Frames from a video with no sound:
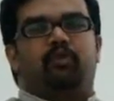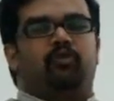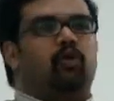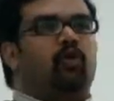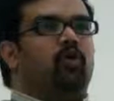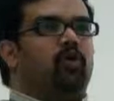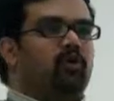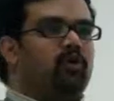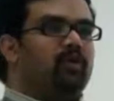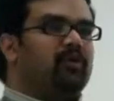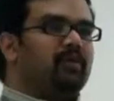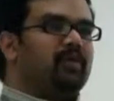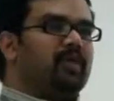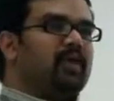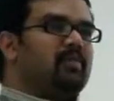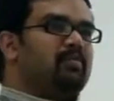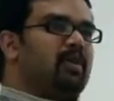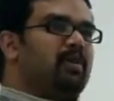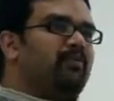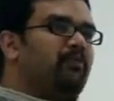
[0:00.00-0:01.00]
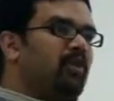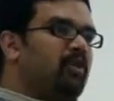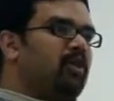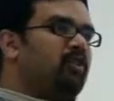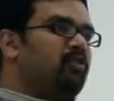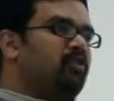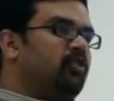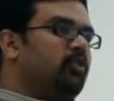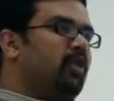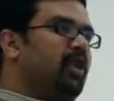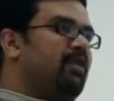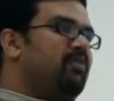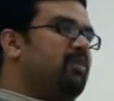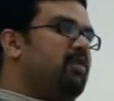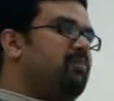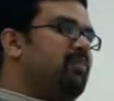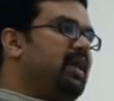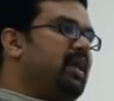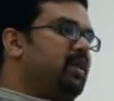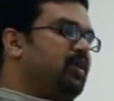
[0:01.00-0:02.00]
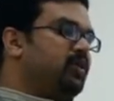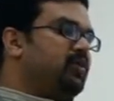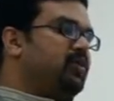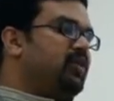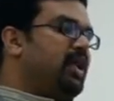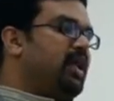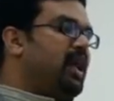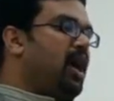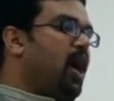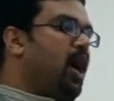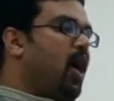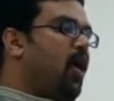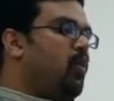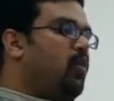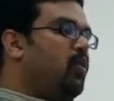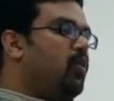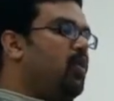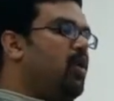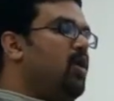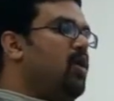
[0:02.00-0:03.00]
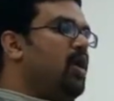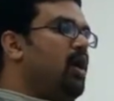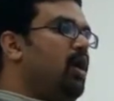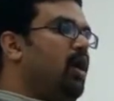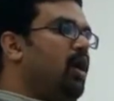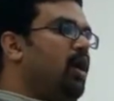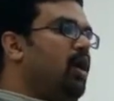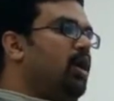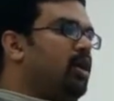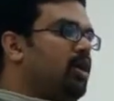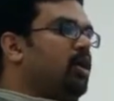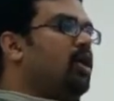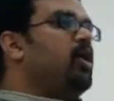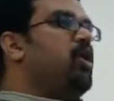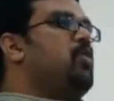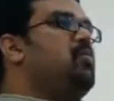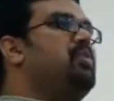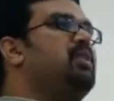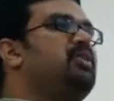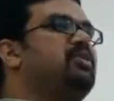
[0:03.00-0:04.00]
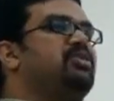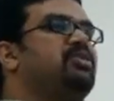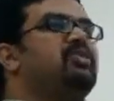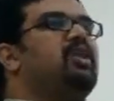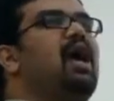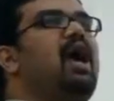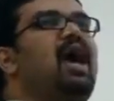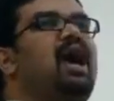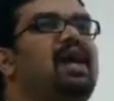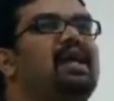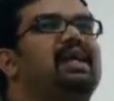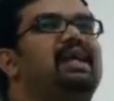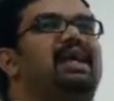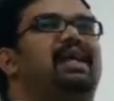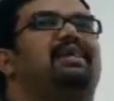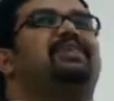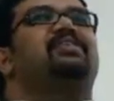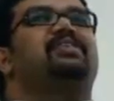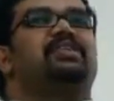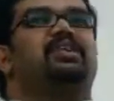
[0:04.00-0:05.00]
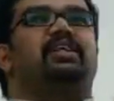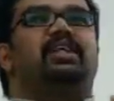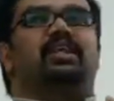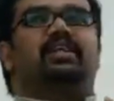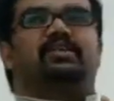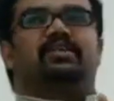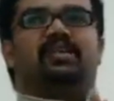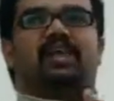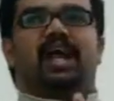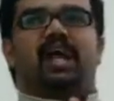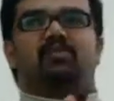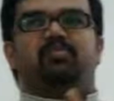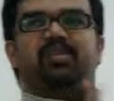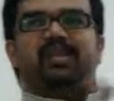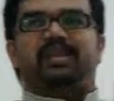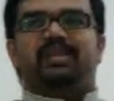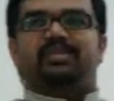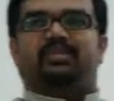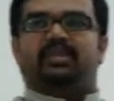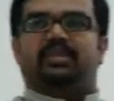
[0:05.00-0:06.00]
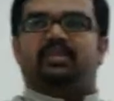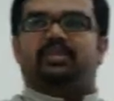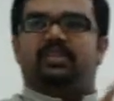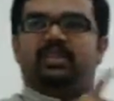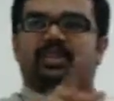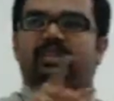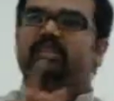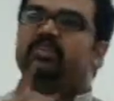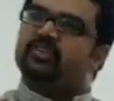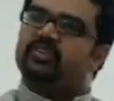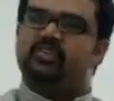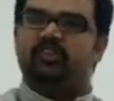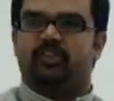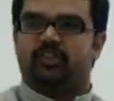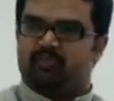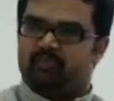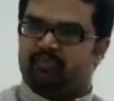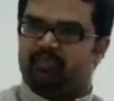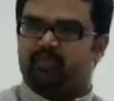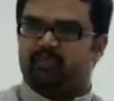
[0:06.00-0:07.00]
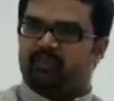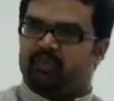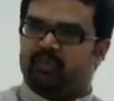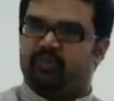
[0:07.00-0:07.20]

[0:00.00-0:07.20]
So, my focus today will be to see how ergonomics and aesthetics can be discussed in the systems.